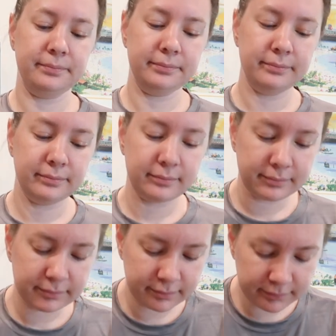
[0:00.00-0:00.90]

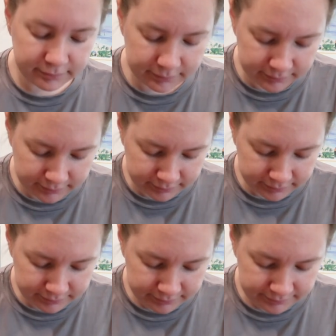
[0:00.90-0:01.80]

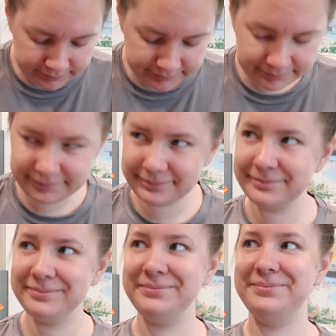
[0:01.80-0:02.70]

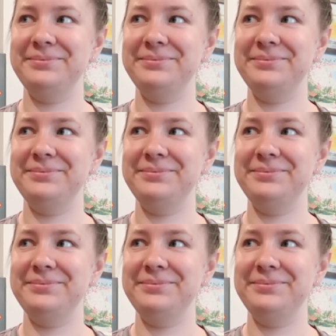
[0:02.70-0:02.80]
(silence)